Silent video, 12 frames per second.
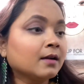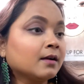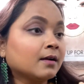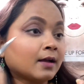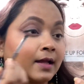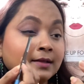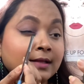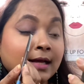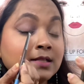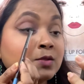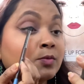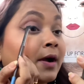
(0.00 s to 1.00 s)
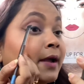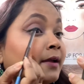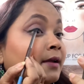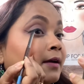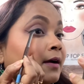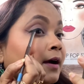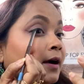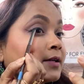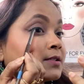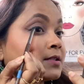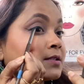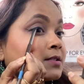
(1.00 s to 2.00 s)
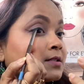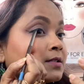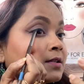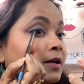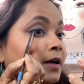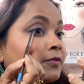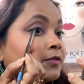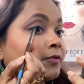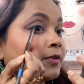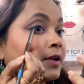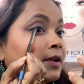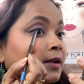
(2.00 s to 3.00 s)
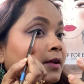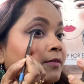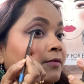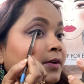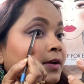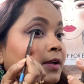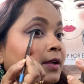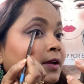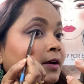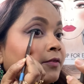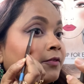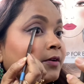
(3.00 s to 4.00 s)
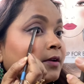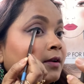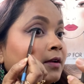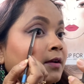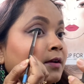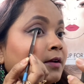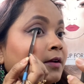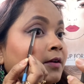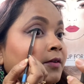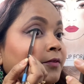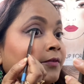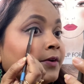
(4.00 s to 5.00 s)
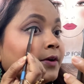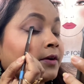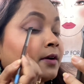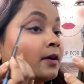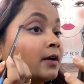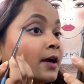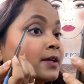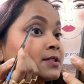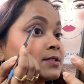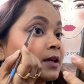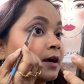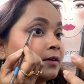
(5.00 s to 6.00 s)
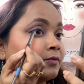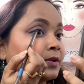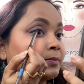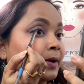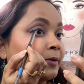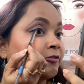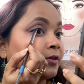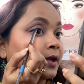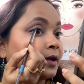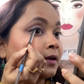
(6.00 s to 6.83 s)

and that's why I just have to be very careful where I start with my flick